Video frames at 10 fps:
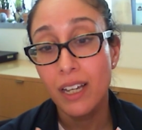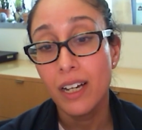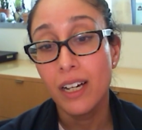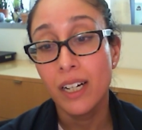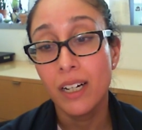
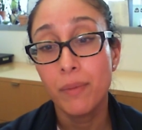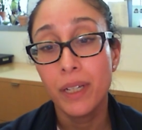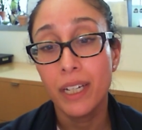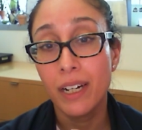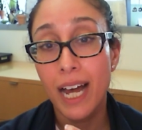Um, it
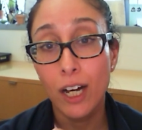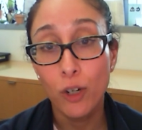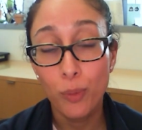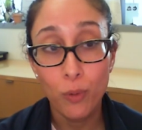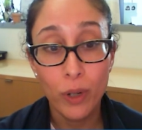can
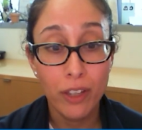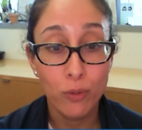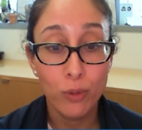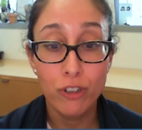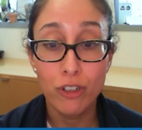help with
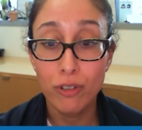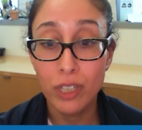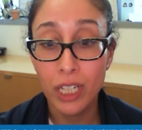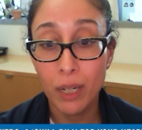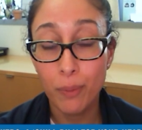
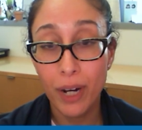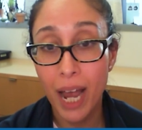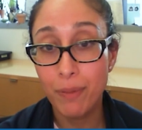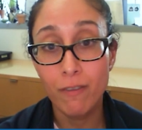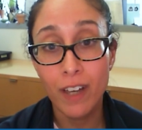reducing
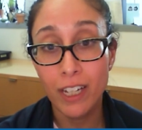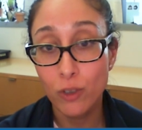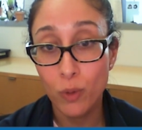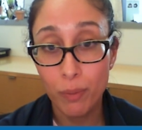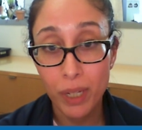perhaps events
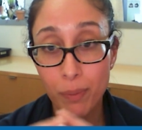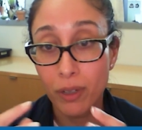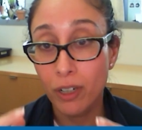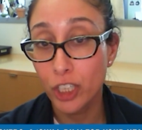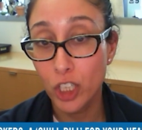where people
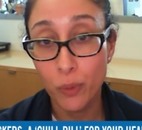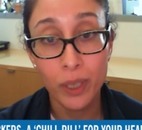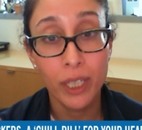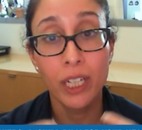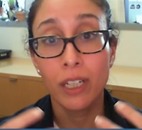are
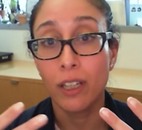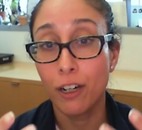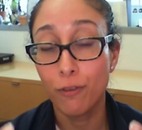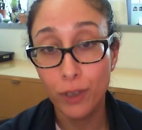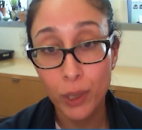accumulating a lot of
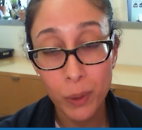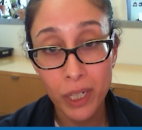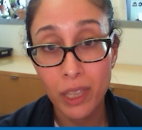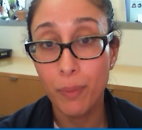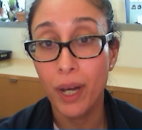fluid in
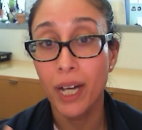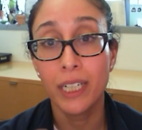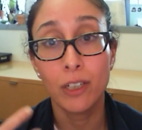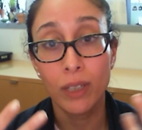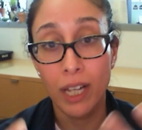the body
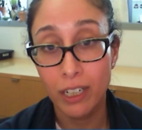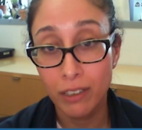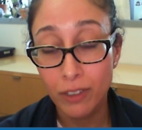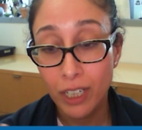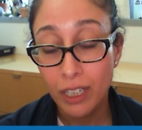or a lot of
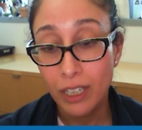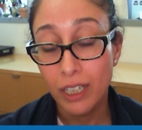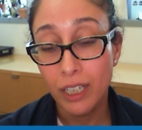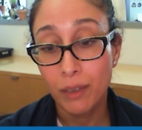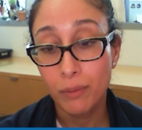
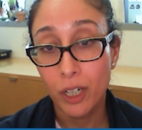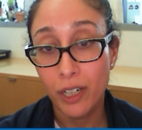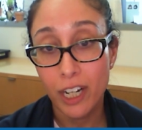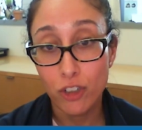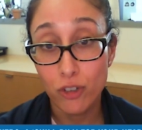um,
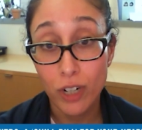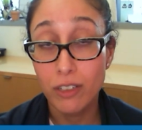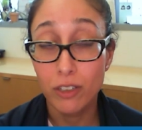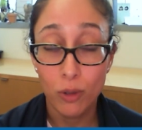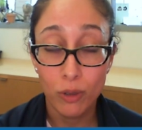cardiac stress,
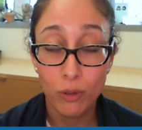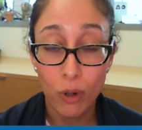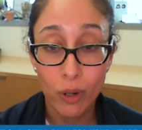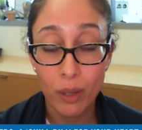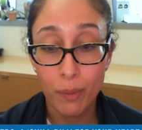quote unquote,
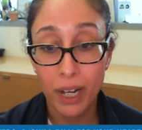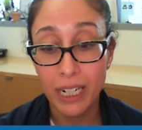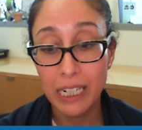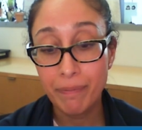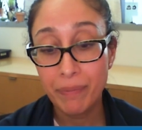in the
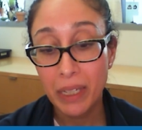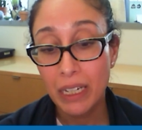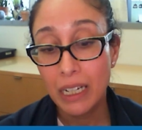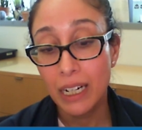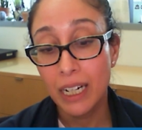body.
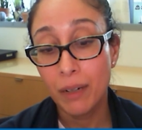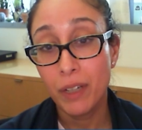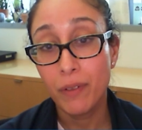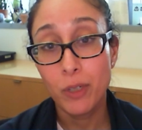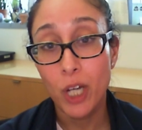Um, if
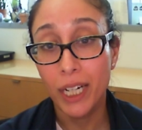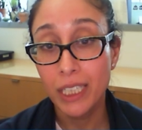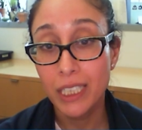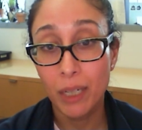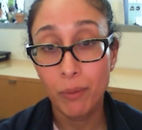I'm talking to
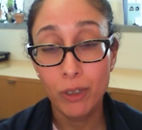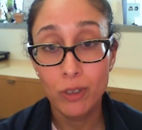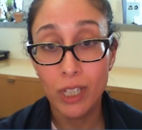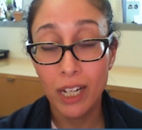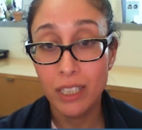someone who's
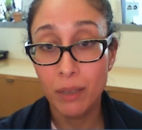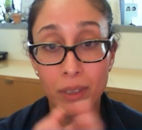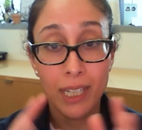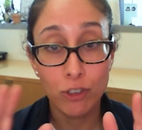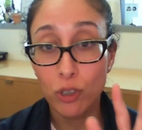got some
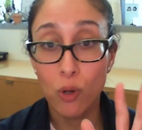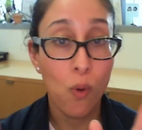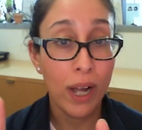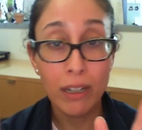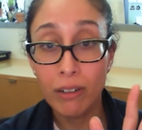electrical
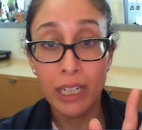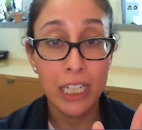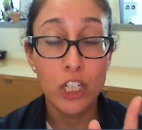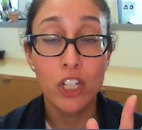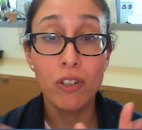wiring
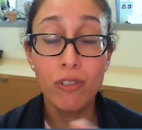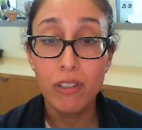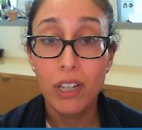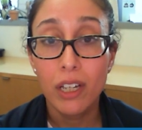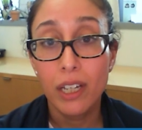issues,
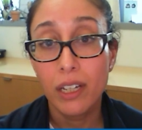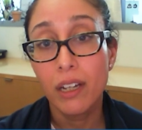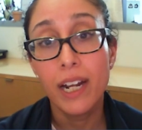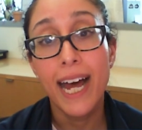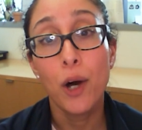it can
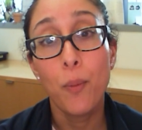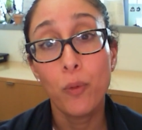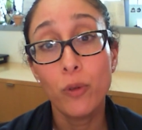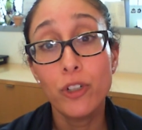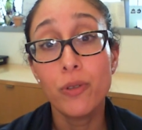help
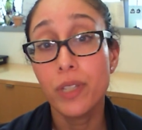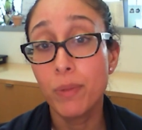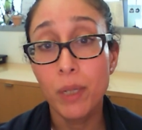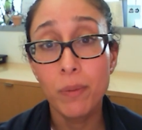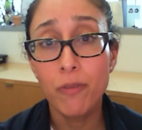reduce
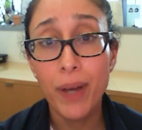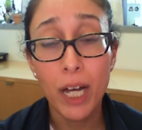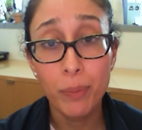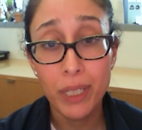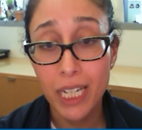symptoms of
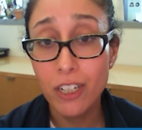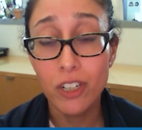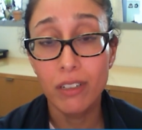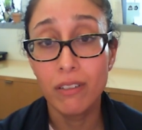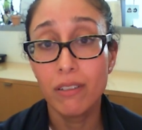
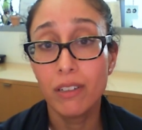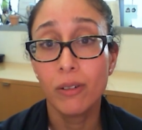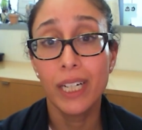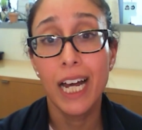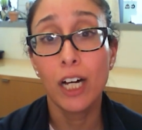palpitations. It
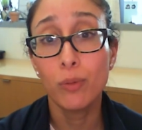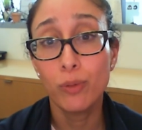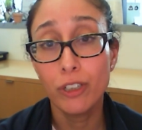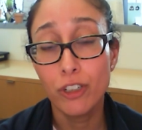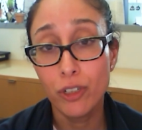can help
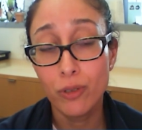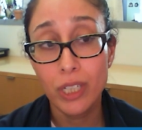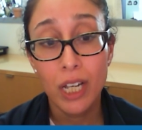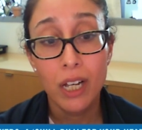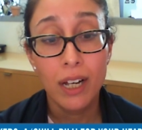reduce
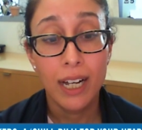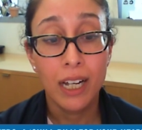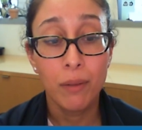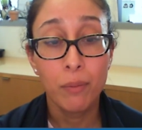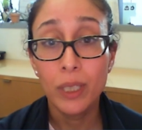
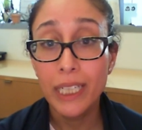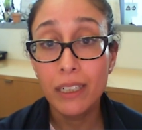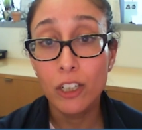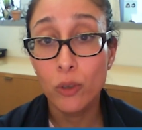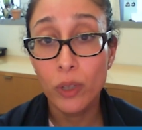uh,
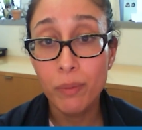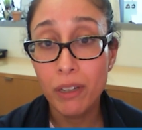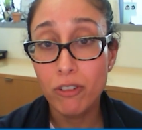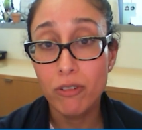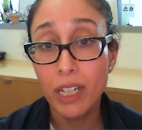malignant
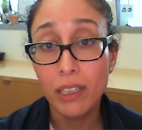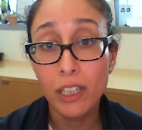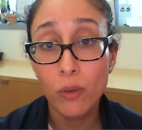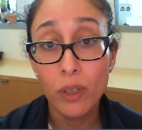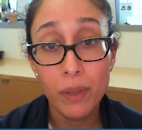arrhythmias or deadly
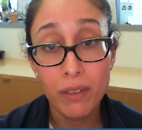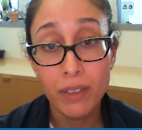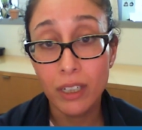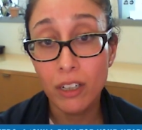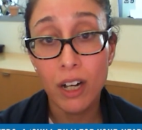arrhythmias that
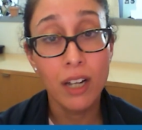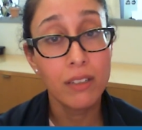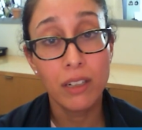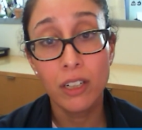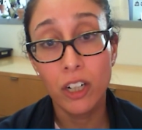can cause
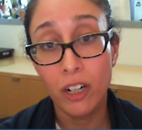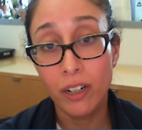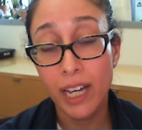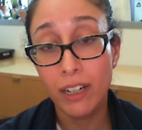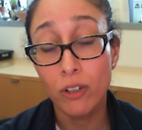sudden
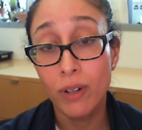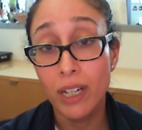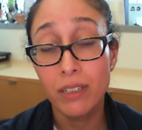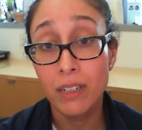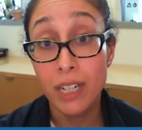cardiac
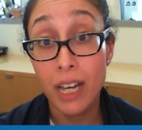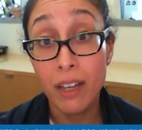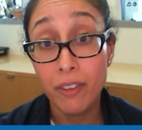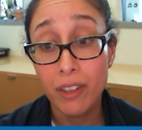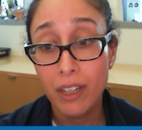arrest and
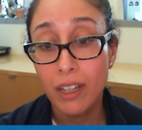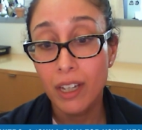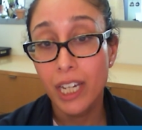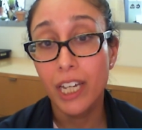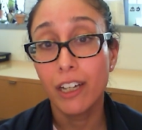death.
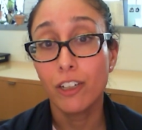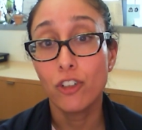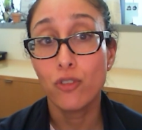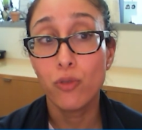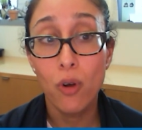It can
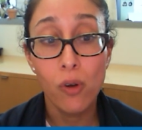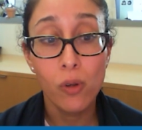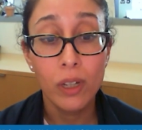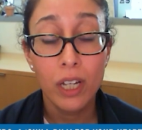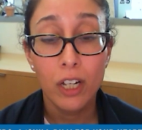
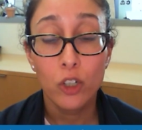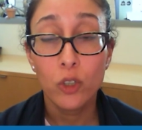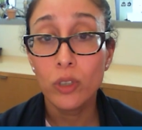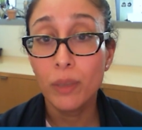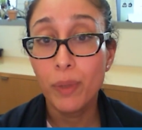control
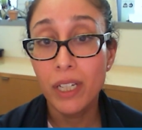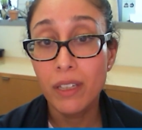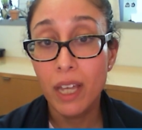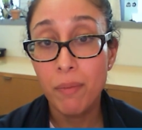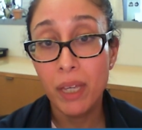early beats
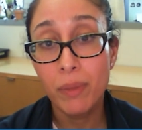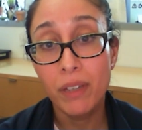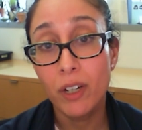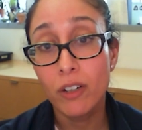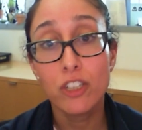that may be
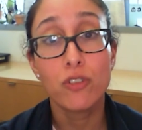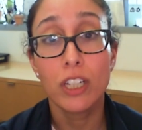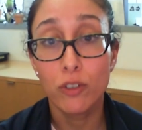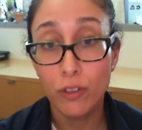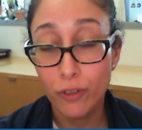very
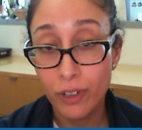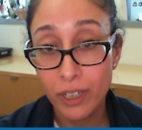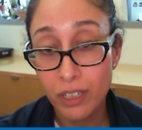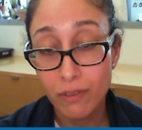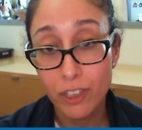stressful for an
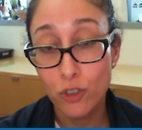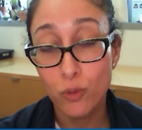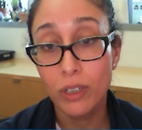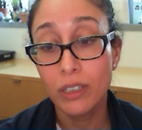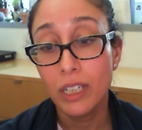
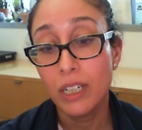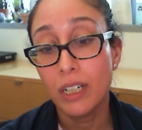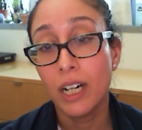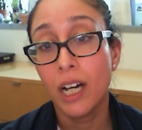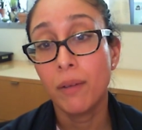individual.
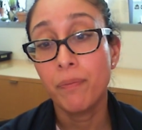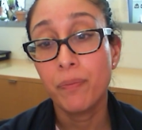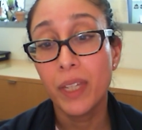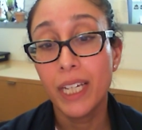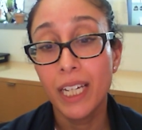Um,
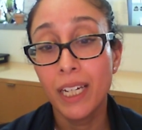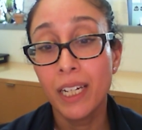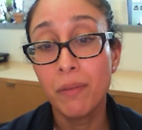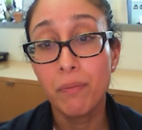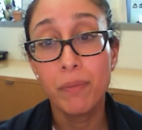it
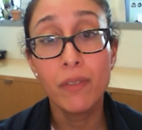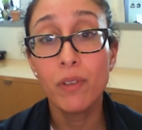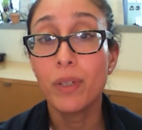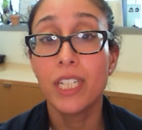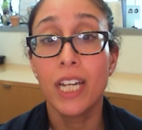can even
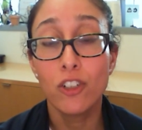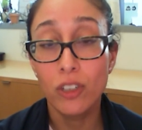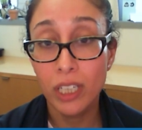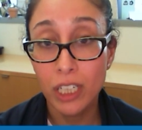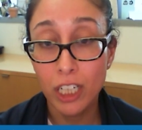
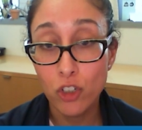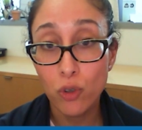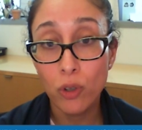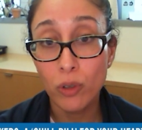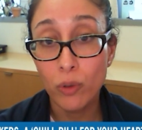potentially
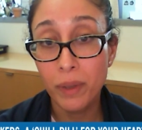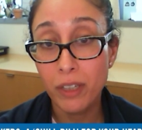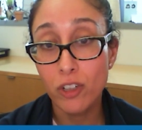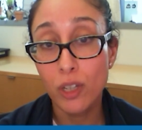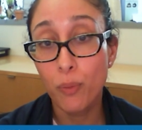control arrhythmias
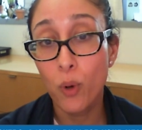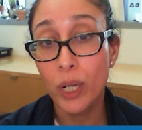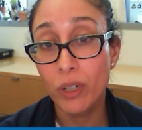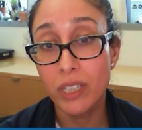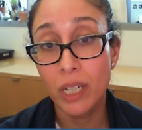to the point
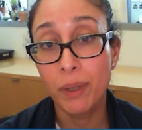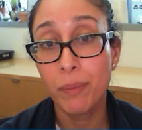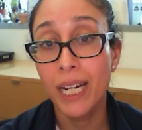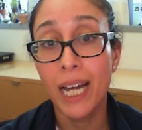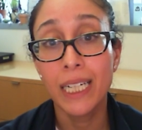where someone may
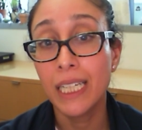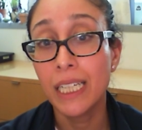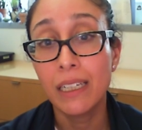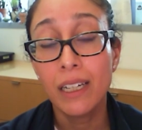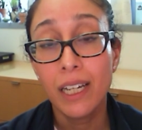not
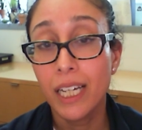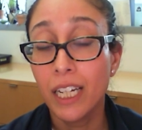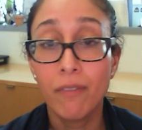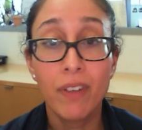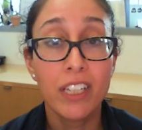need an
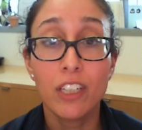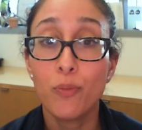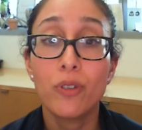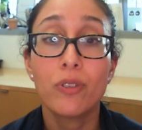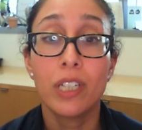invasive
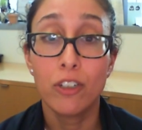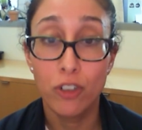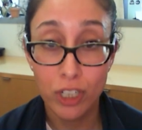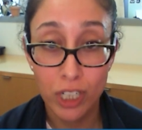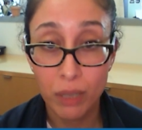procedure
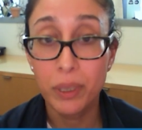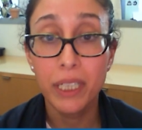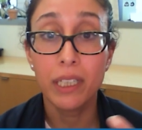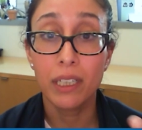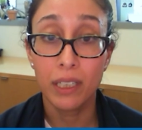to
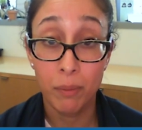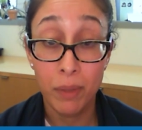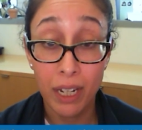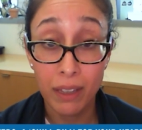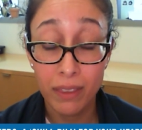completely
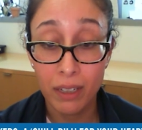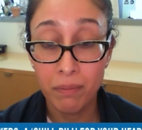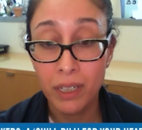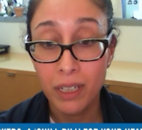eliminate them.